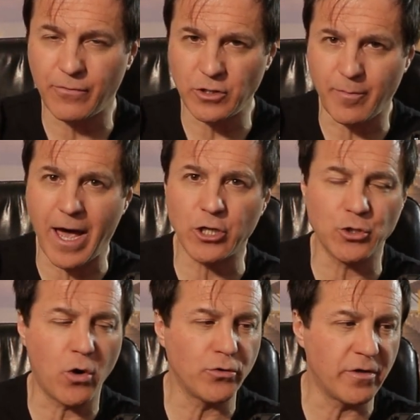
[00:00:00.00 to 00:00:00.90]
when you buy a
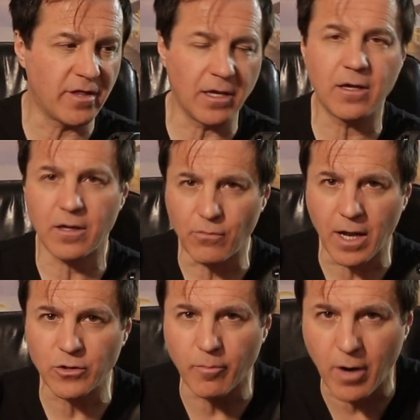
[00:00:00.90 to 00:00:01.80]
drone, you think,
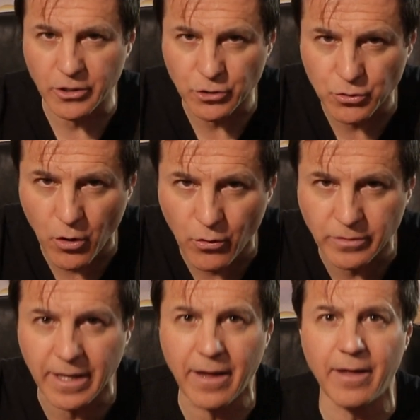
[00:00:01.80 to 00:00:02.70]
well, you bought your
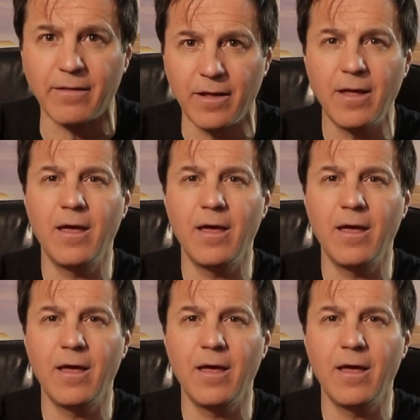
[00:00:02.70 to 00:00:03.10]
drone and